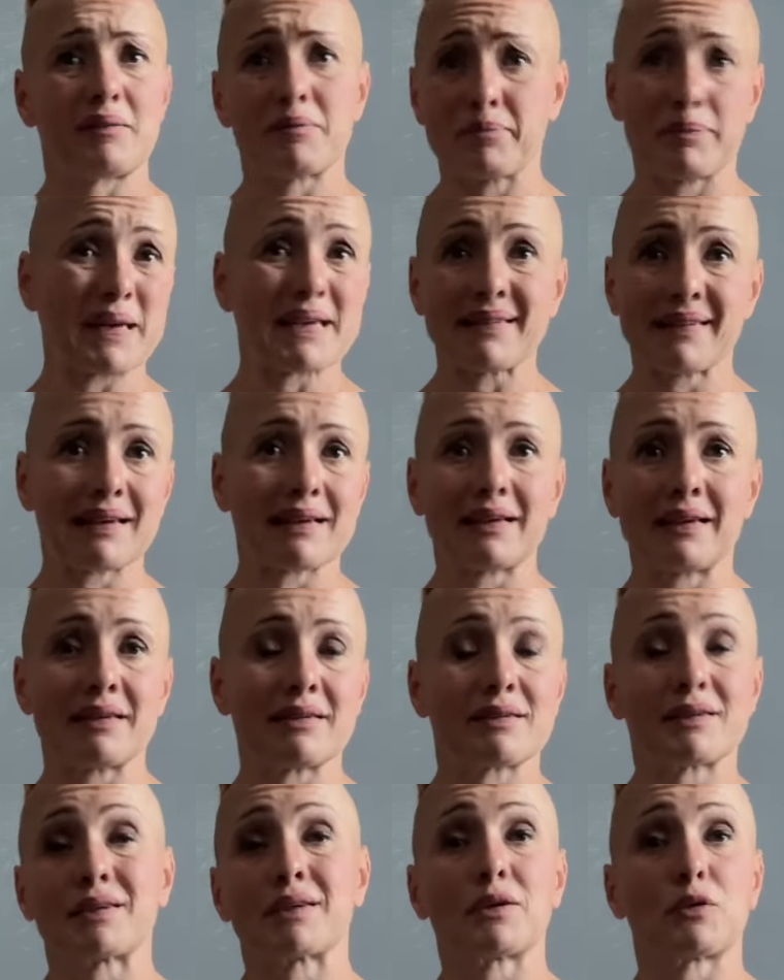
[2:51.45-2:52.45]
Basically,
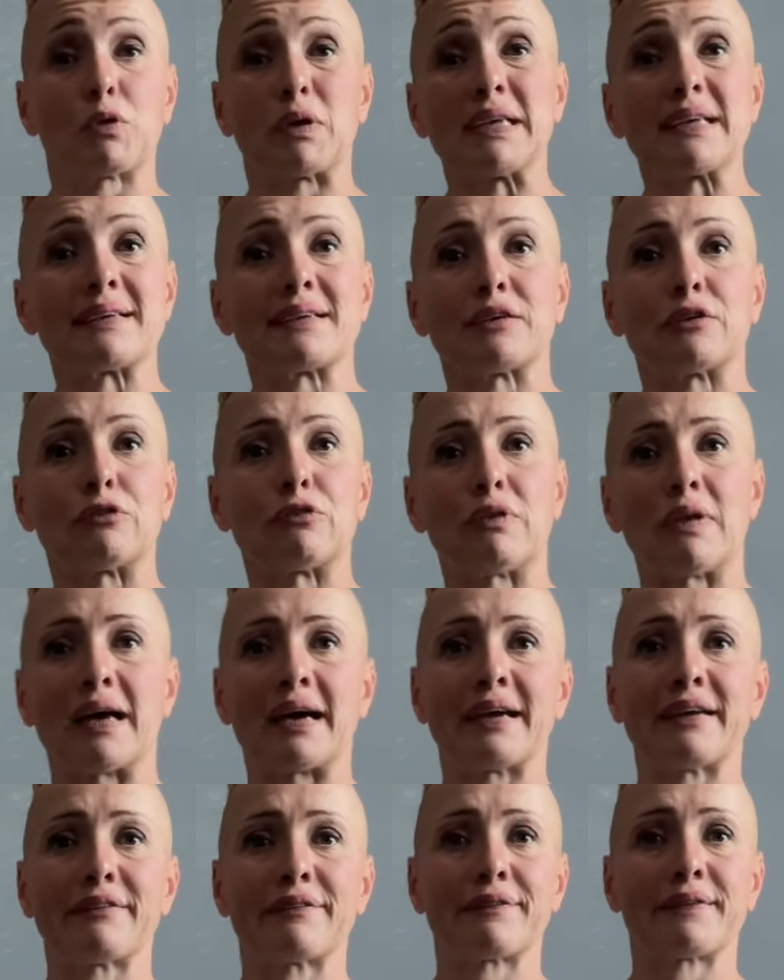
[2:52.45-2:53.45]
it's quality of
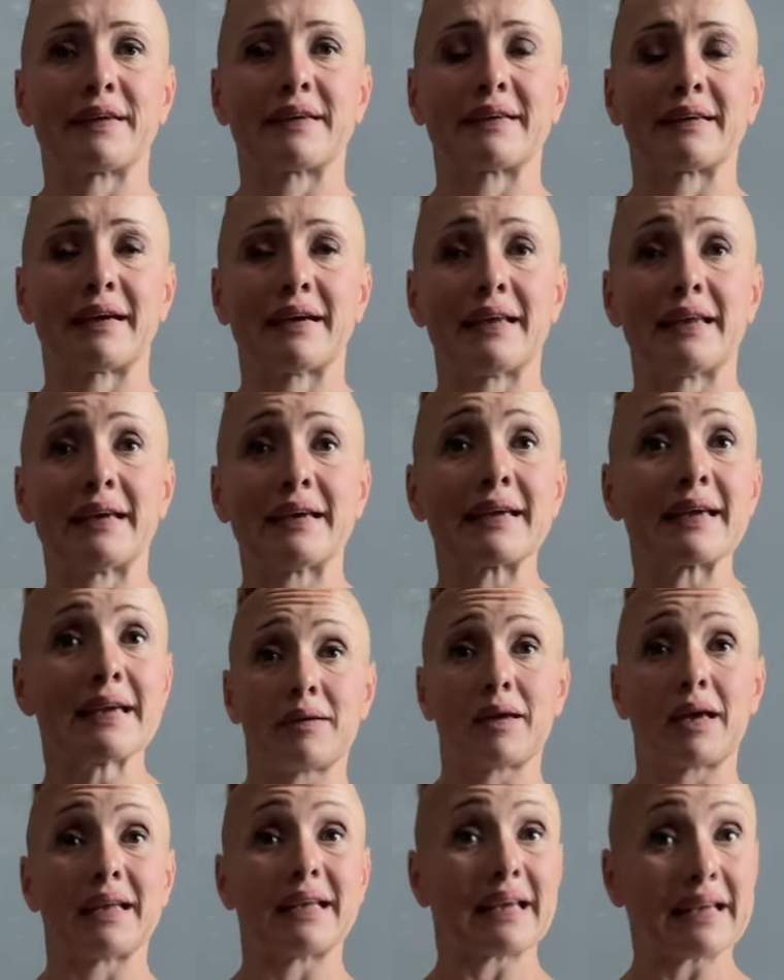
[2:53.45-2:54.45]
life that I like.
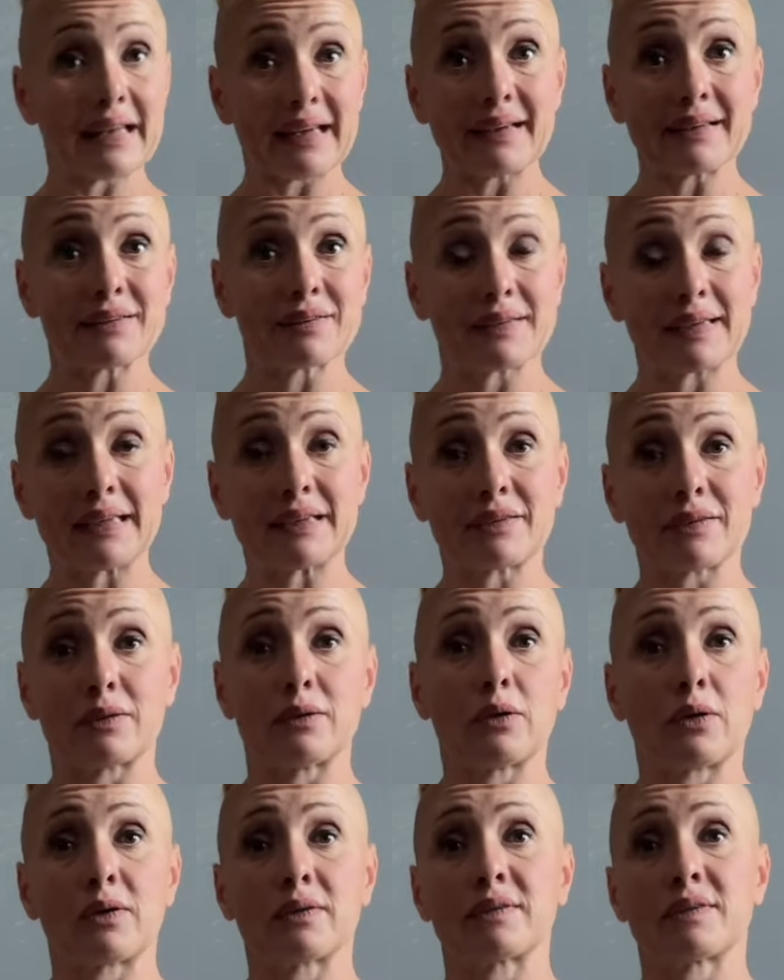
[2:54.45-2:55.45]
And I like to eat a
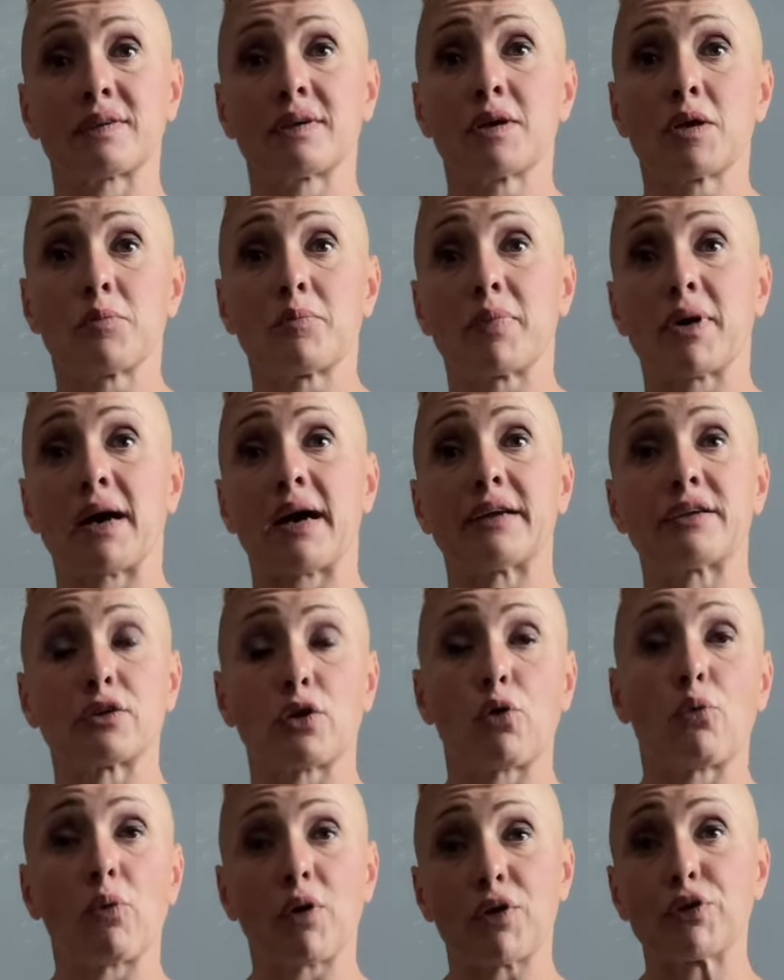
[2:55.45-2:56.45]
lot, but I
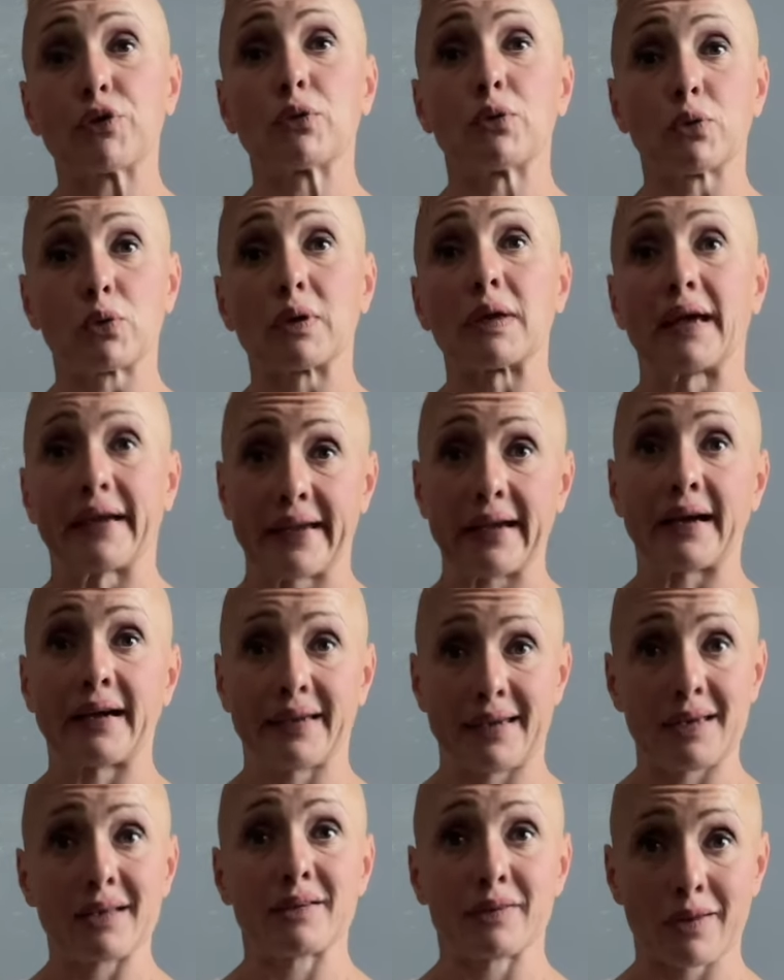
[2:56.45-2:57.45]
don't want to look like I
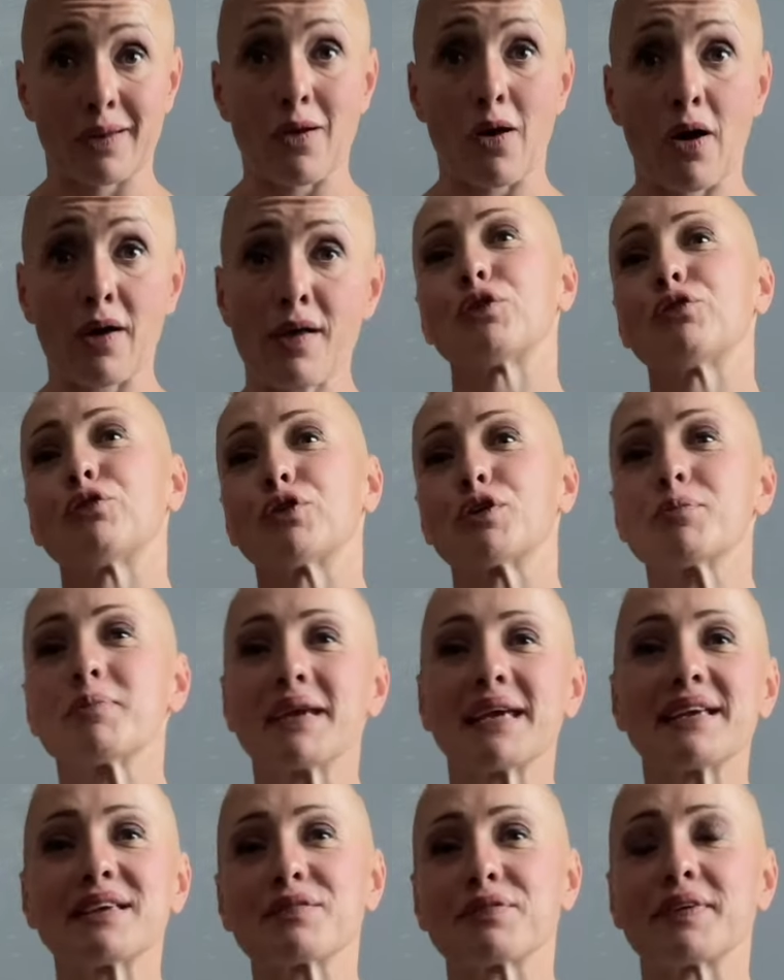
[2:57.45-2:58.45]
eat a lot. So for
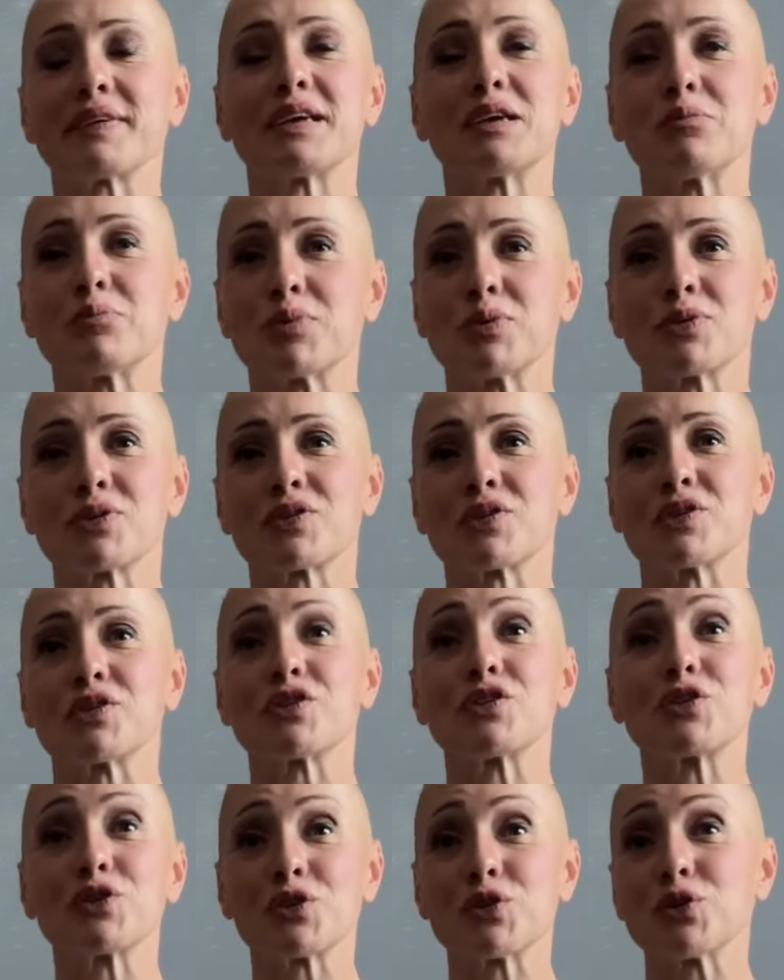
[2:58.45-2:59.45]
me, it's very
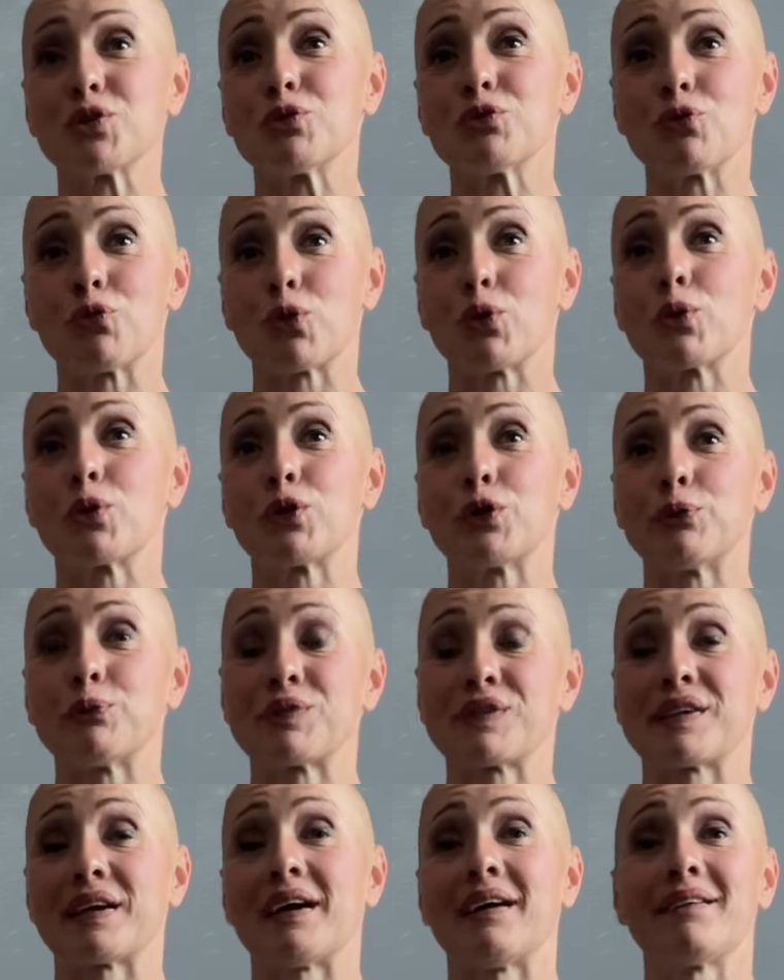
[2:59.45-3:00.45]
important to do volume
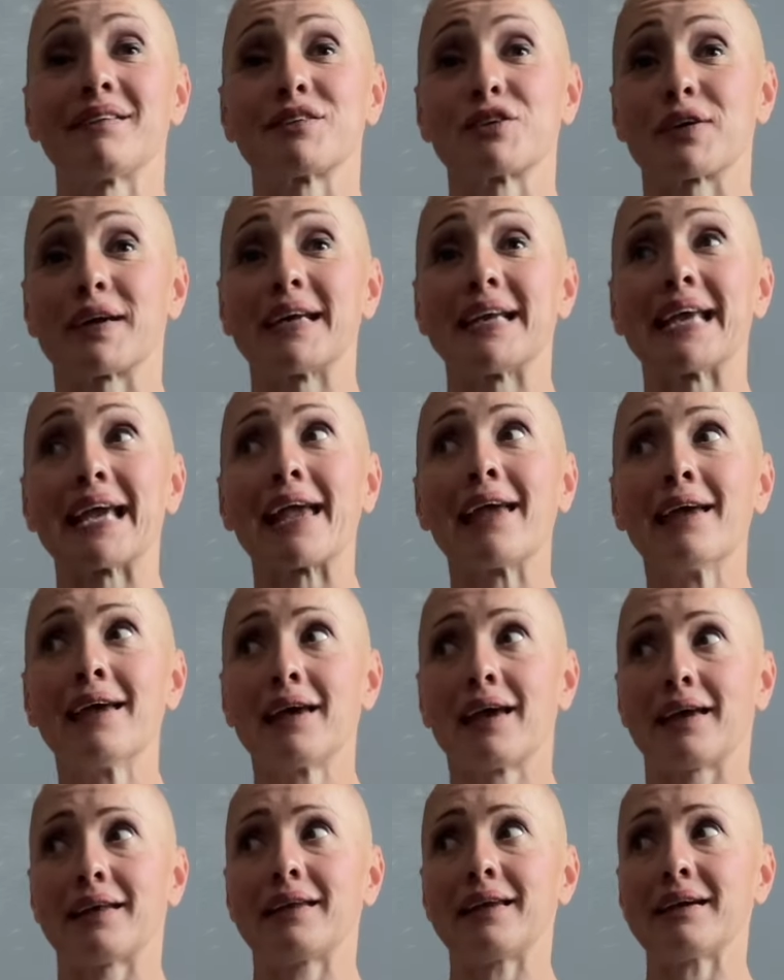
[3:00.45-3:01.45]
style training.
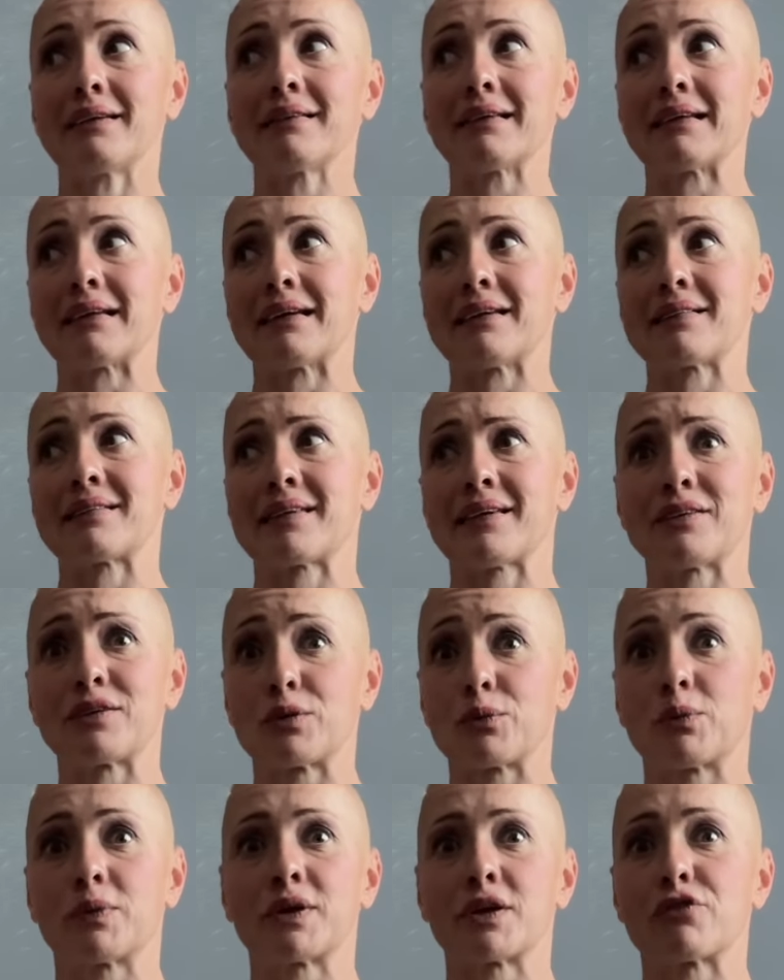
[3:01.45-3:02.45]
And now that I said
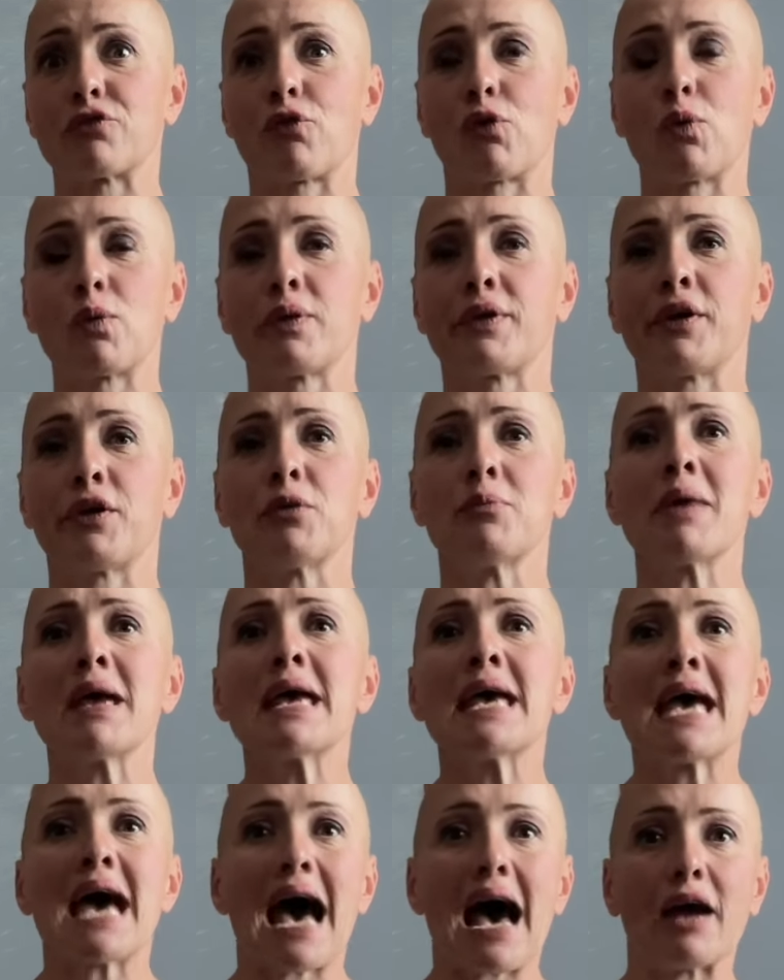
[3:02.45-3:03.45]
the word volume,
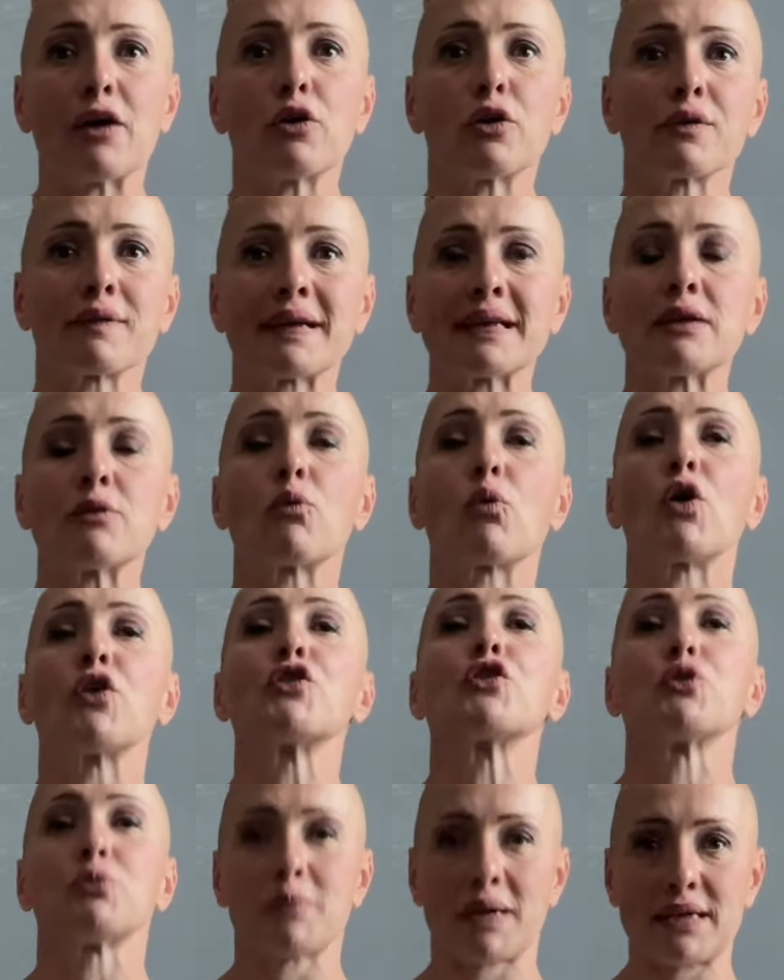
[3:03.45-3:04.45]
I already
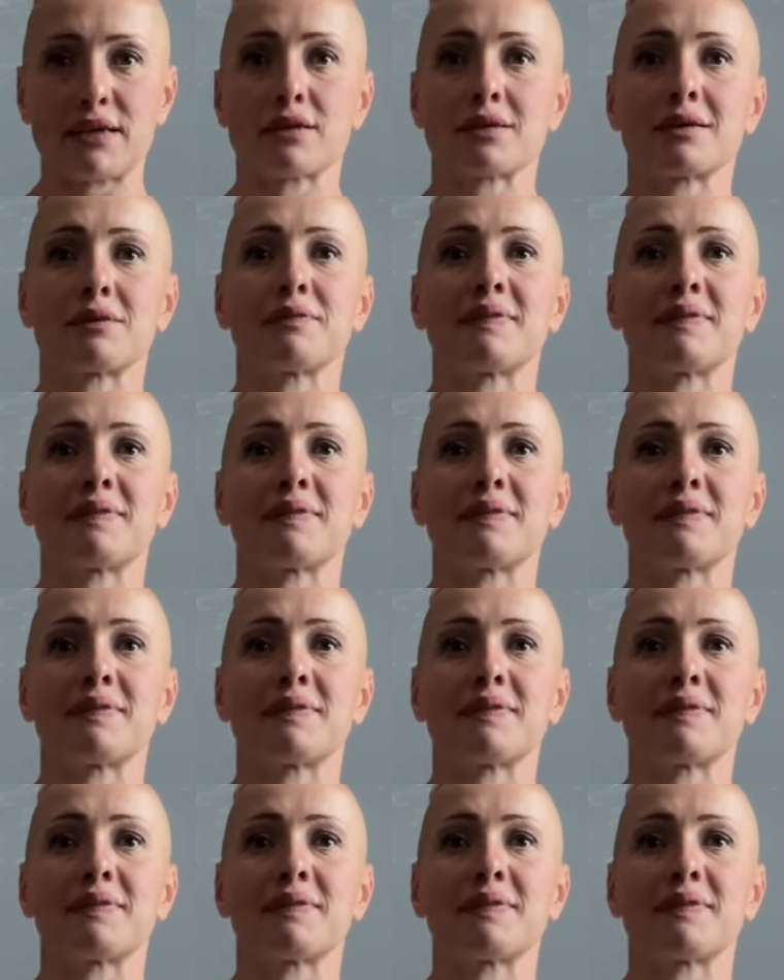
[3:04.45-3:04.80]
want to make sure